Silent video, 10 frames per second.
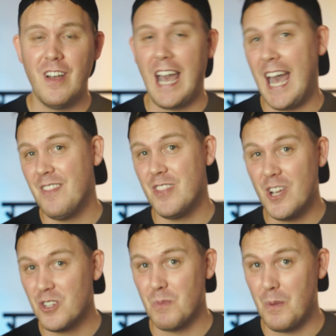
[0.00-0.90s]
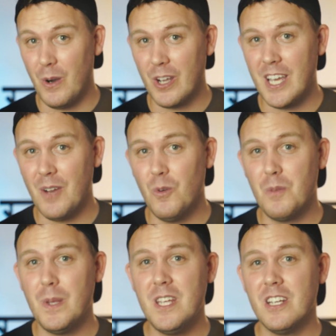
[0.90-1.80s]
and the OSMO Pocket
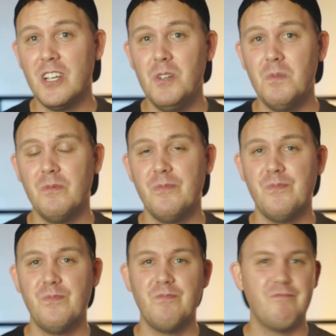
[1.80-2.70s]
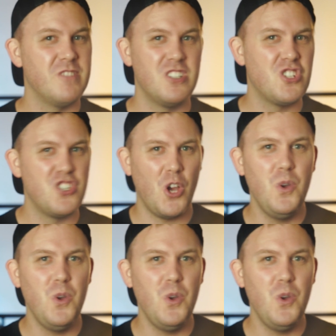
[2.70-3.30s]
would be, to just show